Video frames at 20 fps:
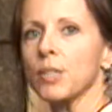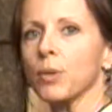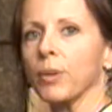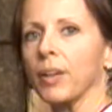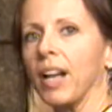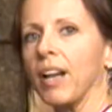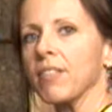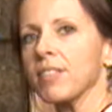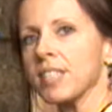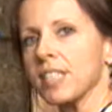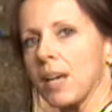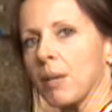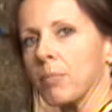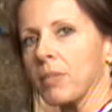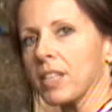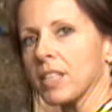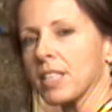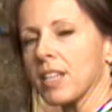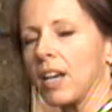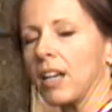So we're going to have
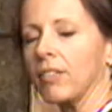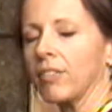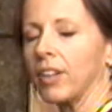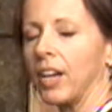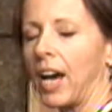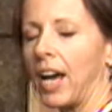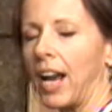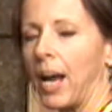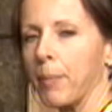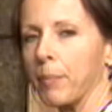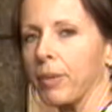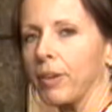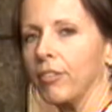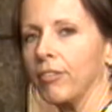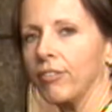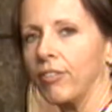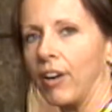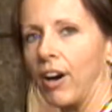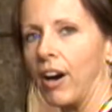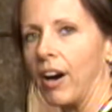some that's kind of cut up
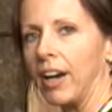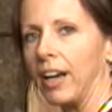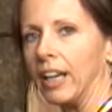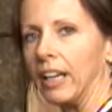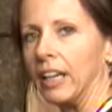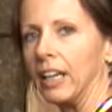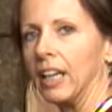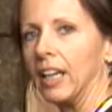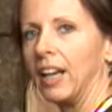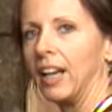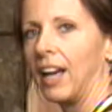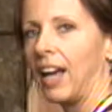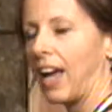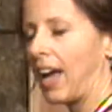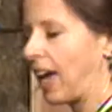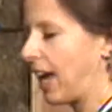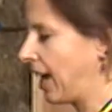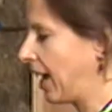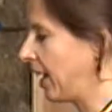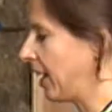and fine,
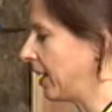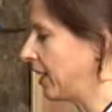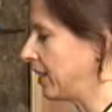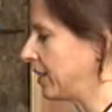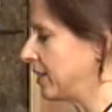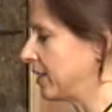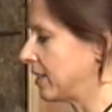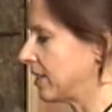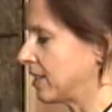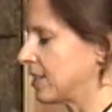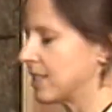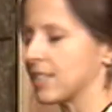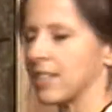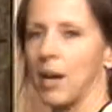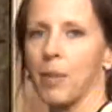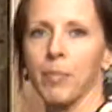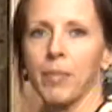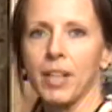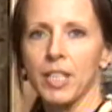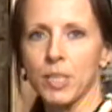and
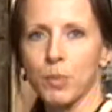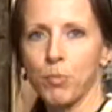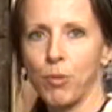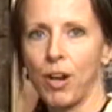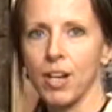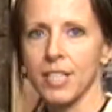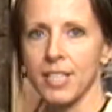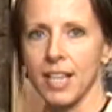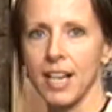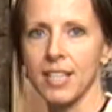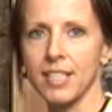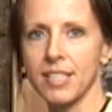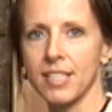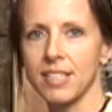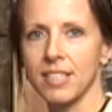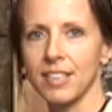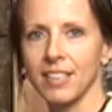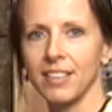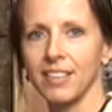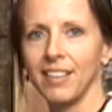some that's
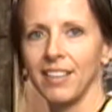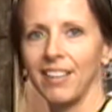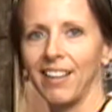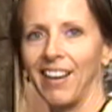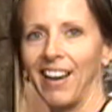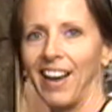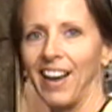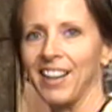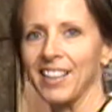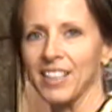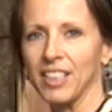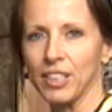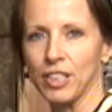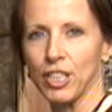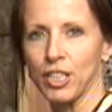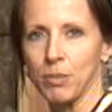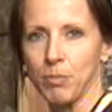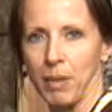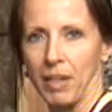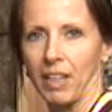processed, and it'll
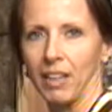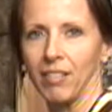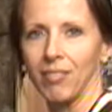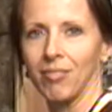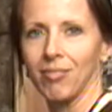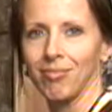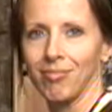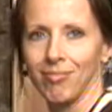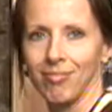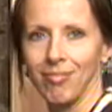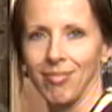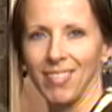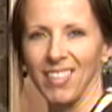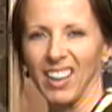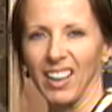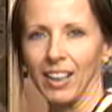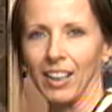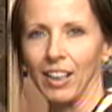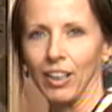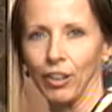just make it
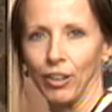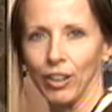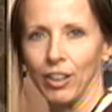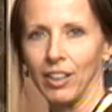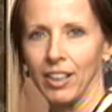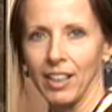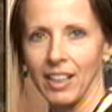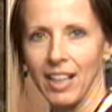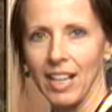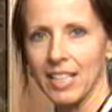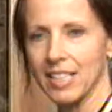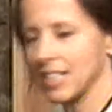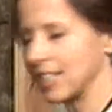thick and good and a